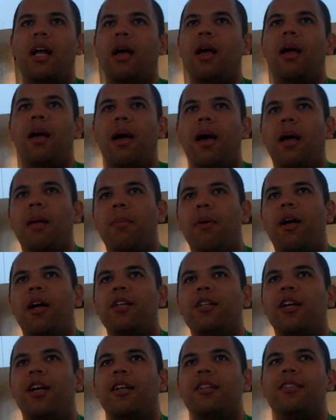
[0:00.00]
I
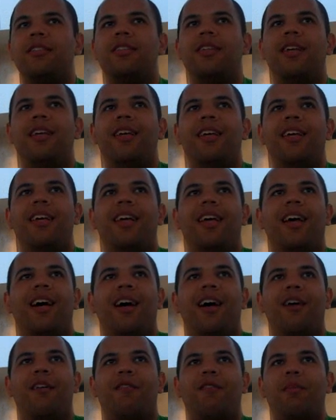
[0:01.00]
apologize
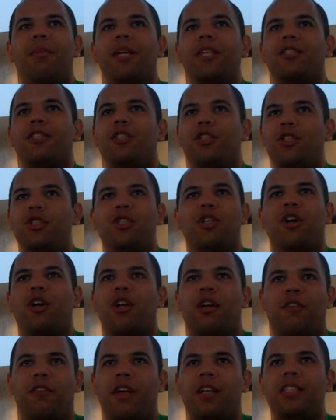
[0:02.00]
for being such a
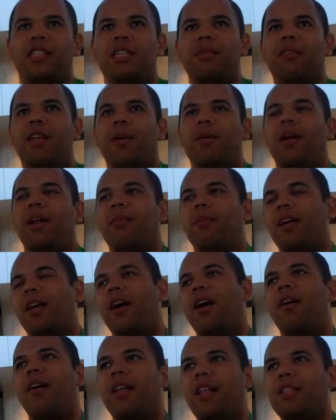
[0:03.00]
jerk if I seemed that way." And I'm like,
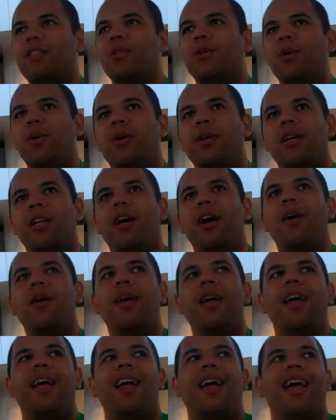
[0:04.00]
"All right, that's cool,"
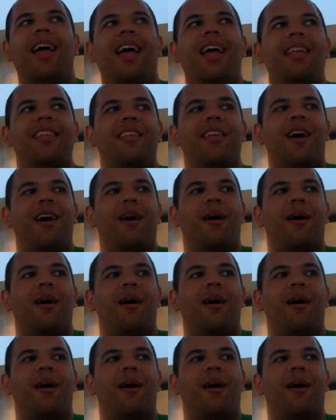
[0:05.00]
And,